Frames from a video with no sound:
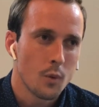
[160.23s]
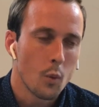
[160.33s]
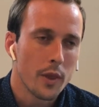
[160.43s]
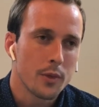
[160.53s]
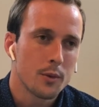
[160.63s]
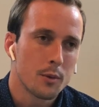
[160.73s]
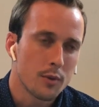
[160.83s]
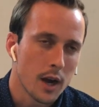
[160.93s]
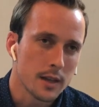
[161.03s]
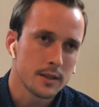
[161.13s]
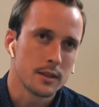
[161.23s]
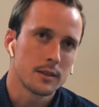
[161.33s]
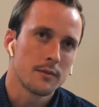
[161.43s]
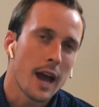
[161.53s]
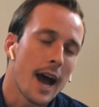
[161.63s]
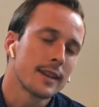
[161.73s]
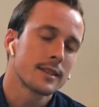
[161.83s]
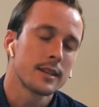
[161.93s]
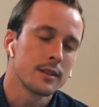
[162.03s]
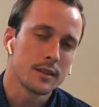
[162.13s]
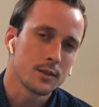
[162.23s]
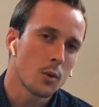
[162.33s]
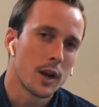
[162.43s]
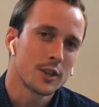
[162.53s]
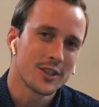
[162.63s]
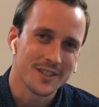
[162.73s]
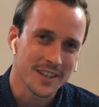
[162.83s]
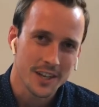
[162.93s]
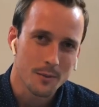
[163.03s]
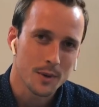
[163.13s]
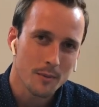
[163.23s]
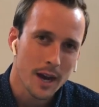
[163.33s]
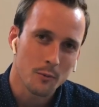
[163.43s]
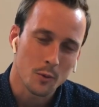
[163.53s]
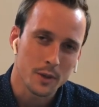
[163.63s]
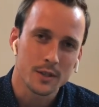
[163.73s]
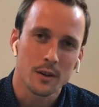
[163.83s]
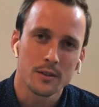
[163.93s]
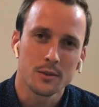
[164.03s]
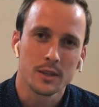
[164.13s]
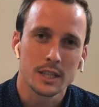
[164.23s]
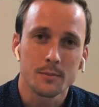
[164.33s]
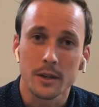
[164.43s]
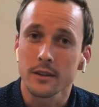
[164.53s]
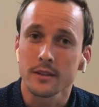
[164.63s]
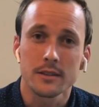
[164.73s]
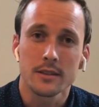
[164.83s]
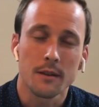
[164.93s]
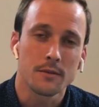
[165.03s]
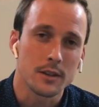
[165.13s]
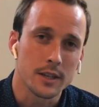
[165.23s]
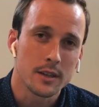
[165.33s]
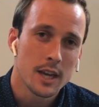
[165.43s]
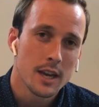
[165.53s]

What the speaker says: went through the process of asking these questions that come to mind when we start to experience suffering